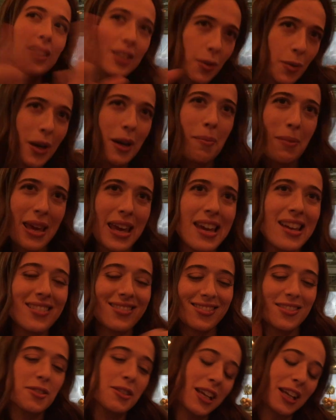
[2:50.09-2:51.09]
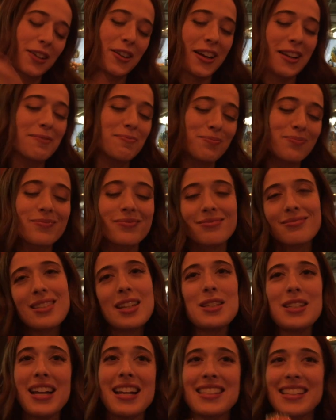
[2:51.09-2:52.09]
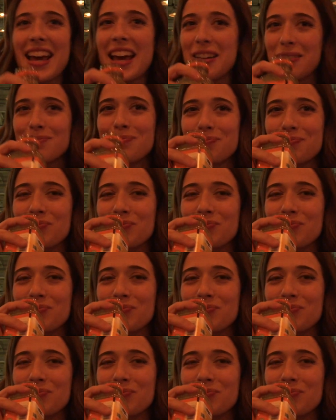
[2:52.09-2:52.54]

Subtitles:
You want to meet? He's like, great. He's a nice guy.